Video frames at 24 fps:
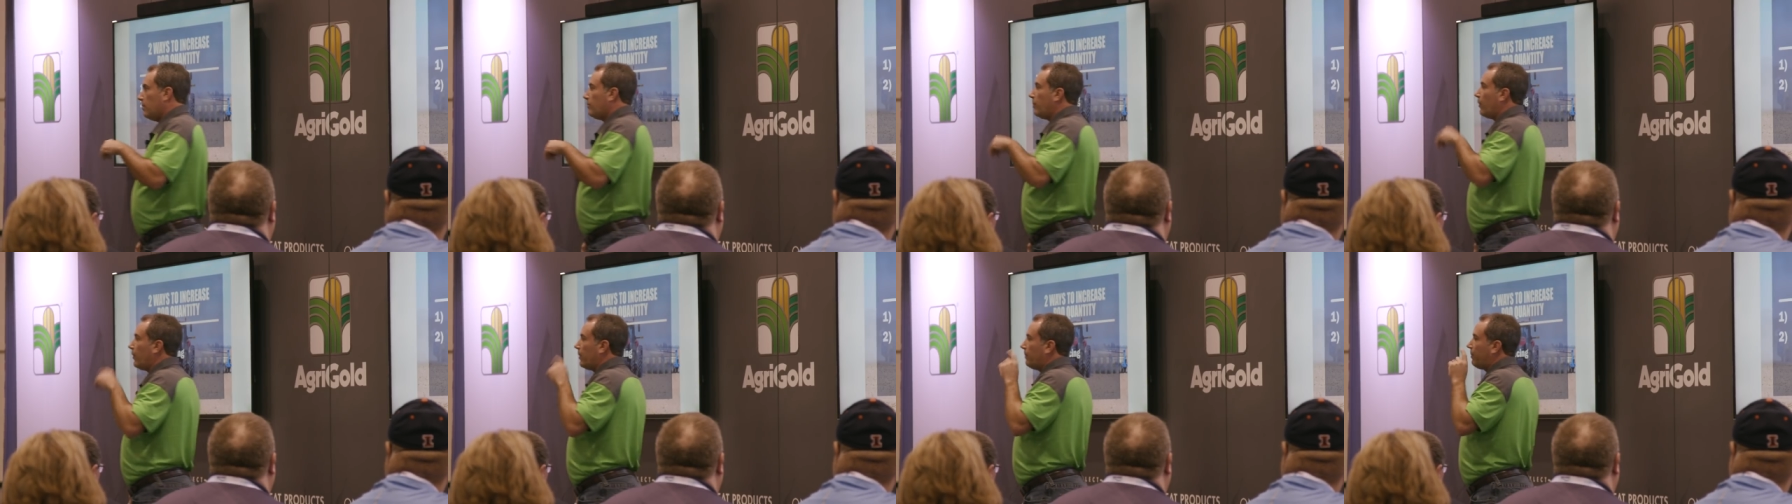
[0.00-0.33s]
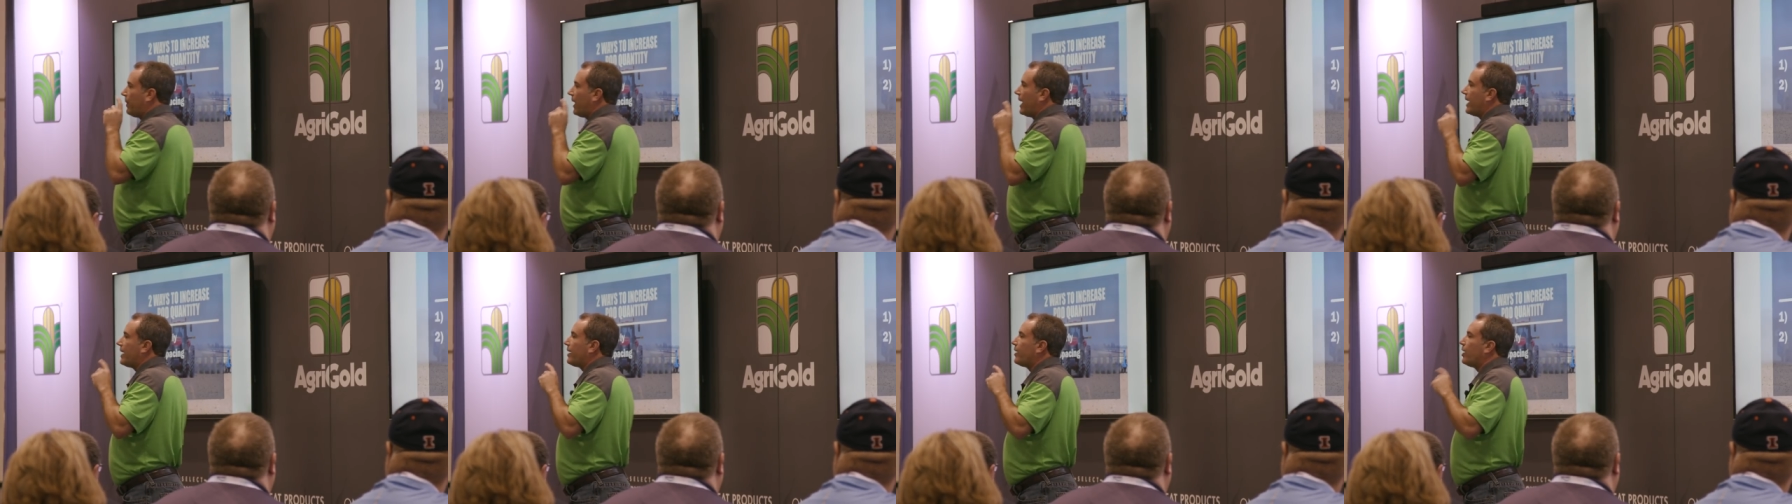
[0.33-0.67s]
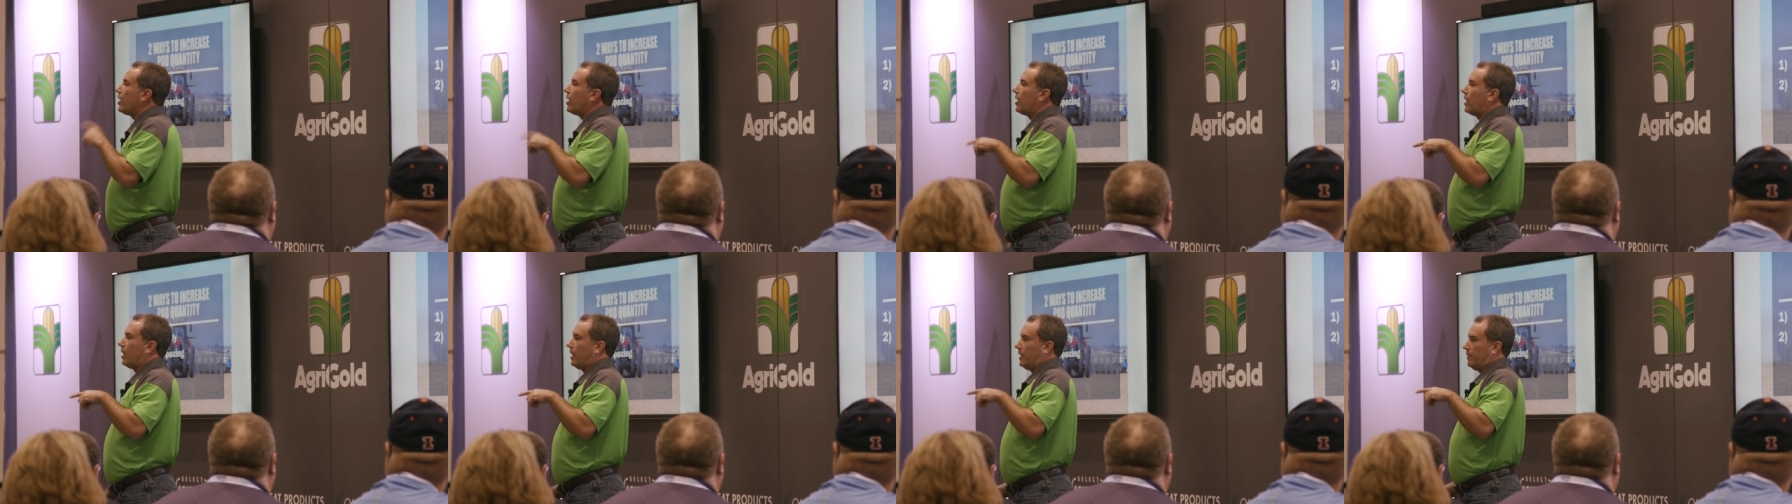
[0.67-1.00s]
But we planted
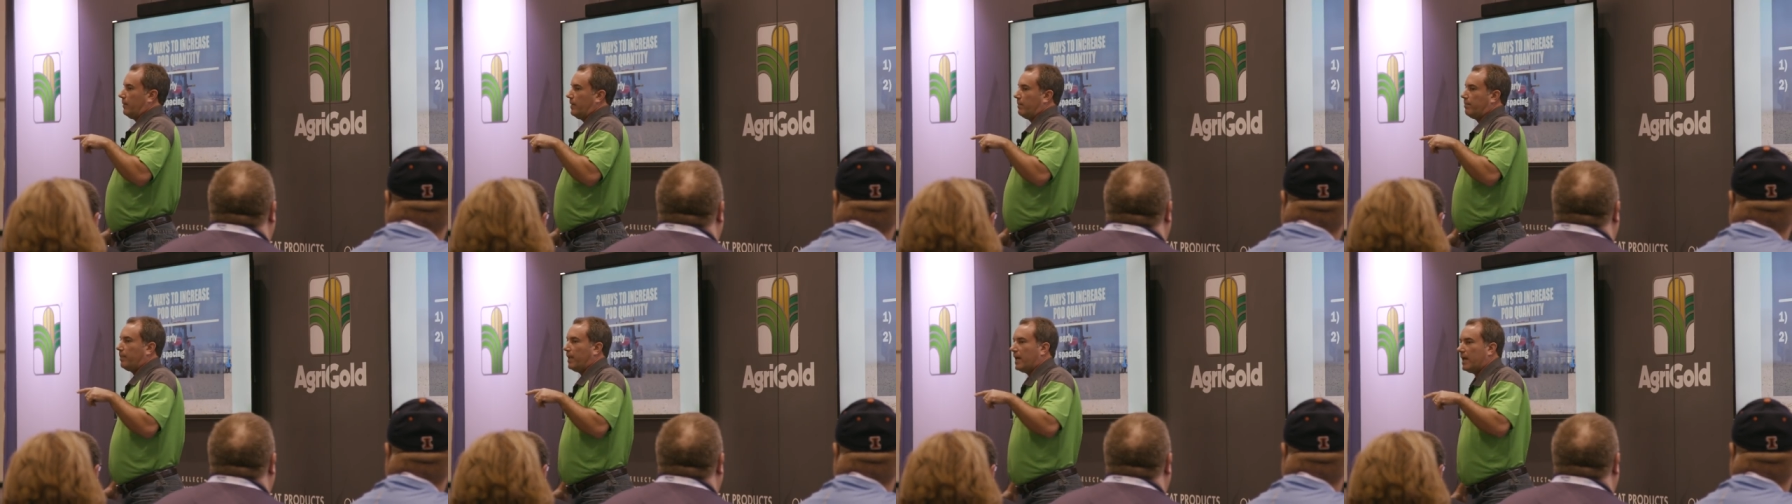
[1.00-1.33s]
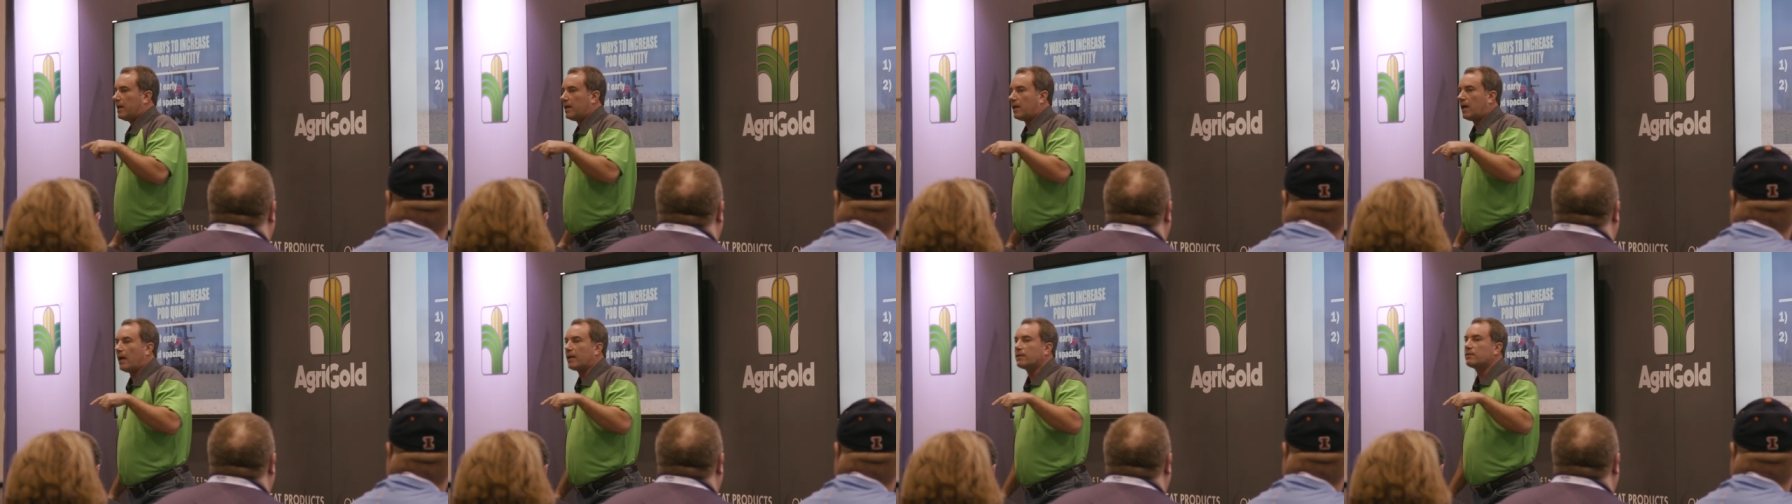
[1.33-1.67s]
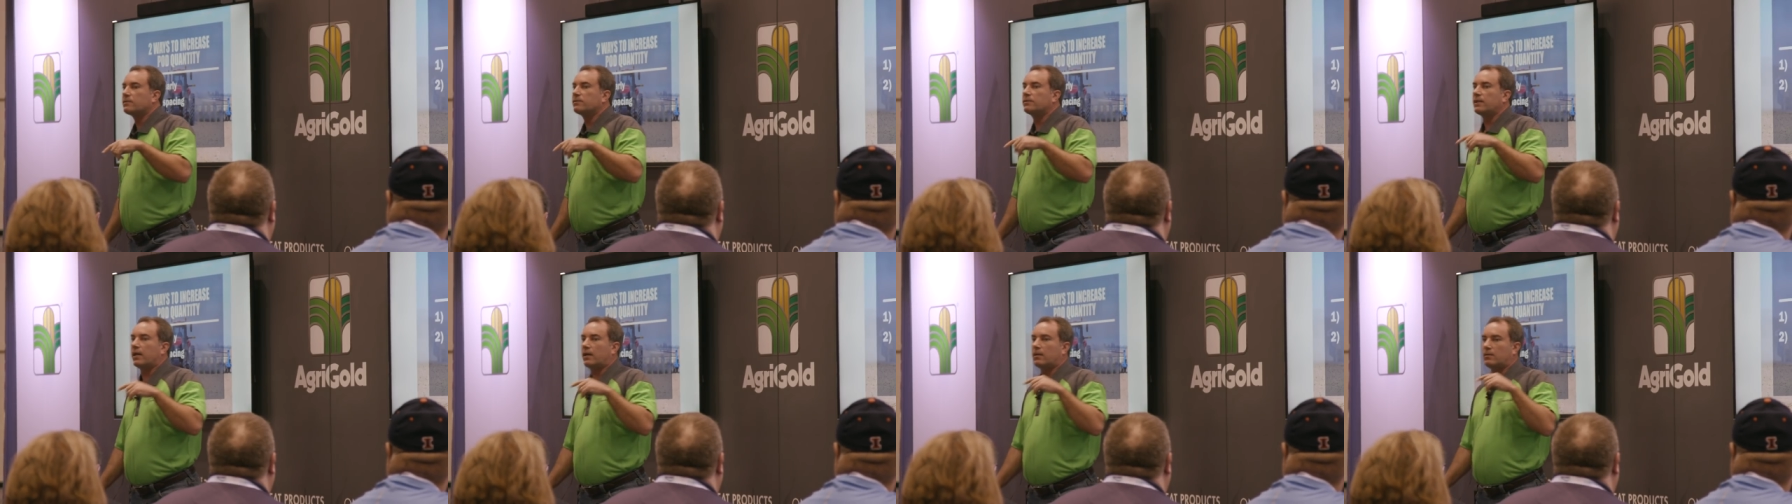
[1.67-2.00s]
early. We planted like
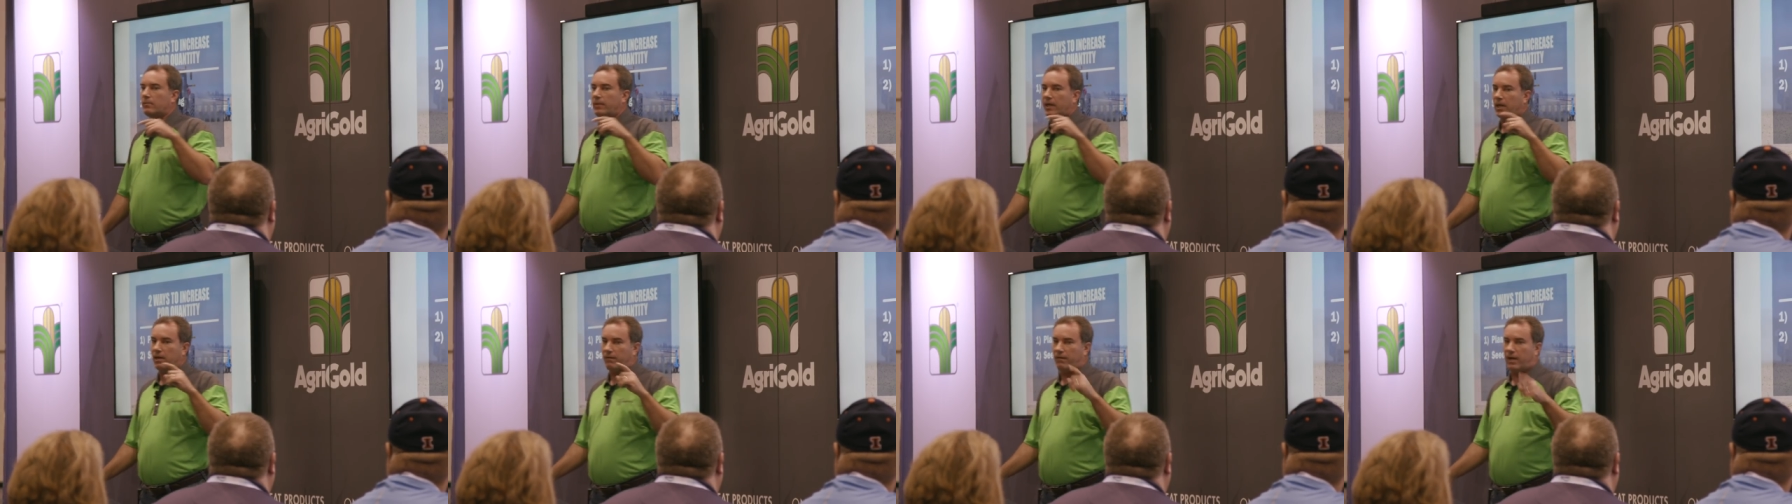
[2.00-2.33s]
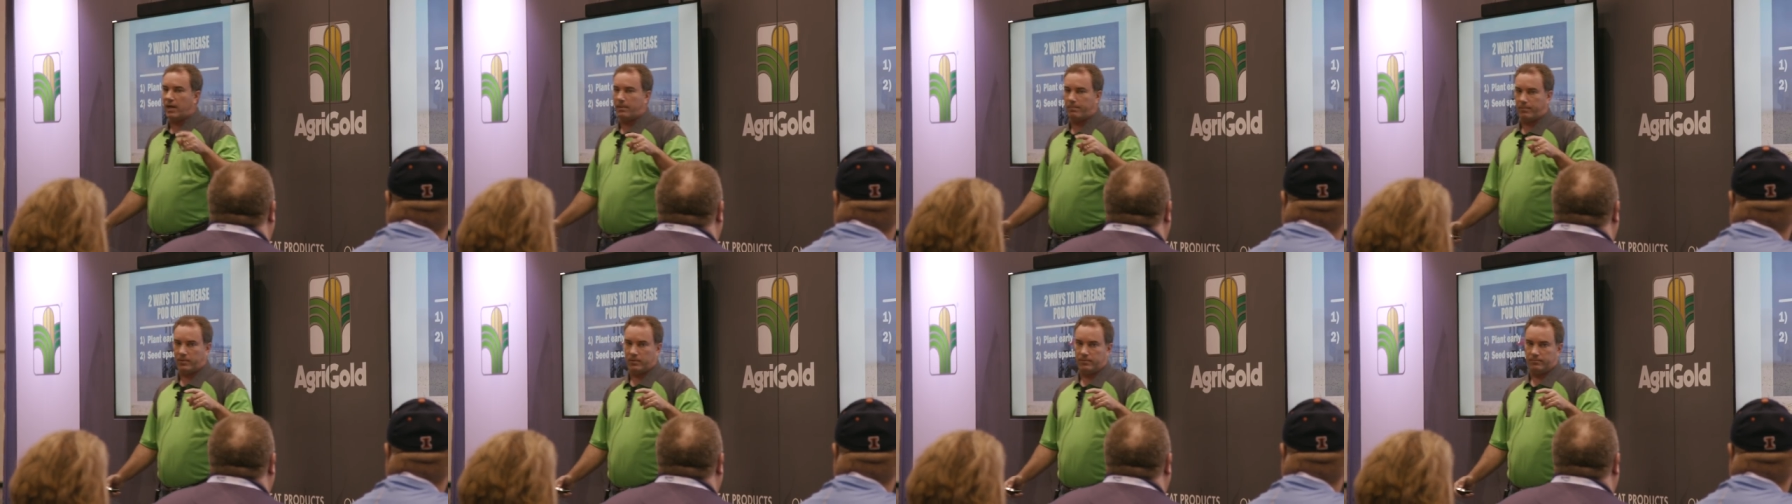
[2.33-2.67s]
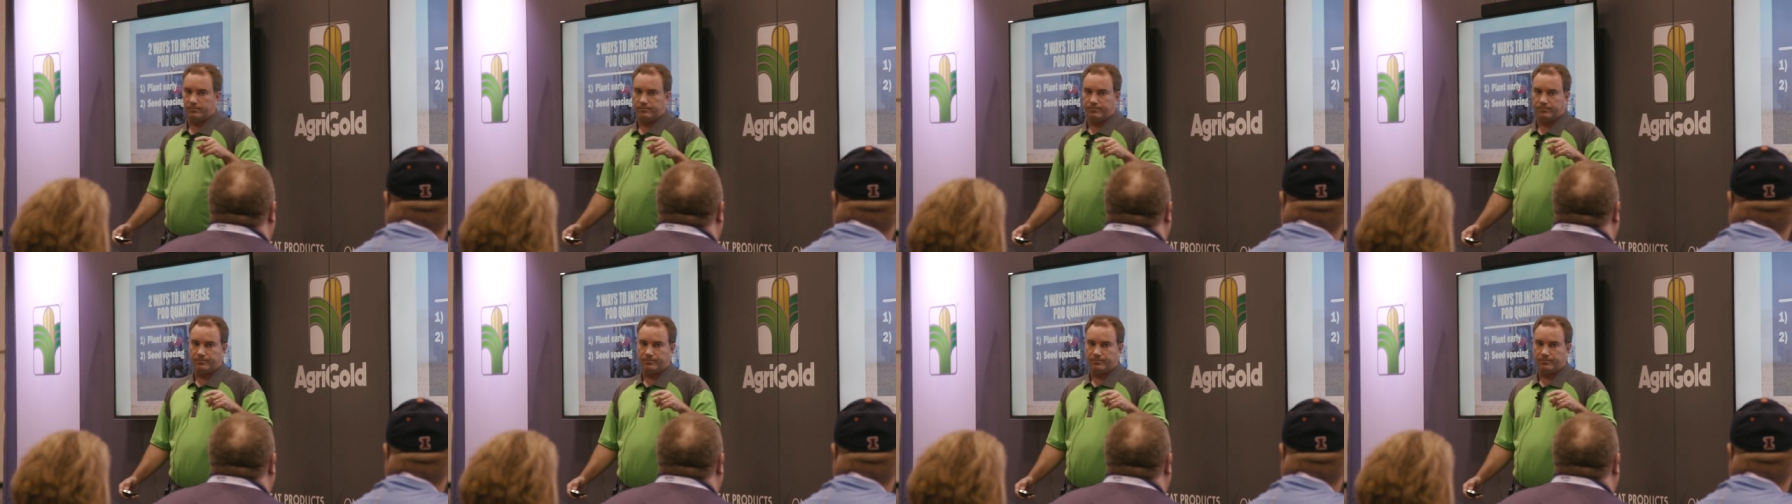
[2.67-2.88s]
the 2nd week of April.